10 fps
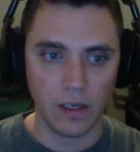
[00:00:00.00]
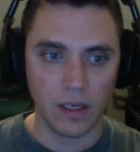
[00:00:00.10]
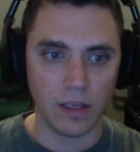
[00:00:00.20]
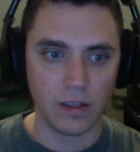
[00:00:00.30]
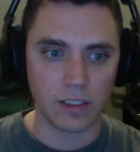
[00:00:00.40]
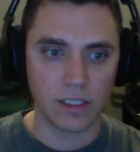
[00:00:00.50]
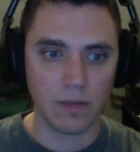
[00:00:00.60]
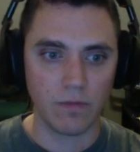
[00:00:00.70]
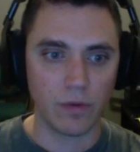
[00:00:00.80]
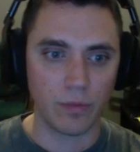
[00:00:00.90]
And the
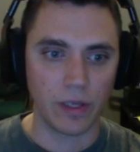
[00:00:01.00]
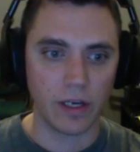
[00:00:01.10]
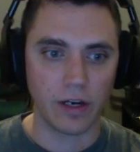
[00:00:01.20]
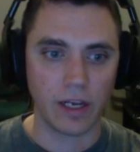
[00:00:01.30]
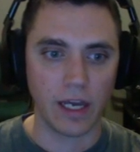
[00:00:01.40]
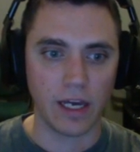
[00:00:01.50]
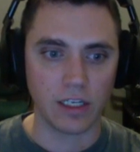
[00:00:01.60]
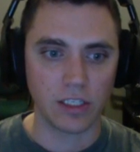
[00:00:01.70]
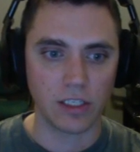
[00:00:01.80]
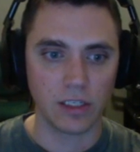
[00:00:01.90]
same for player
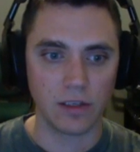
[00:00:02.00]
cash.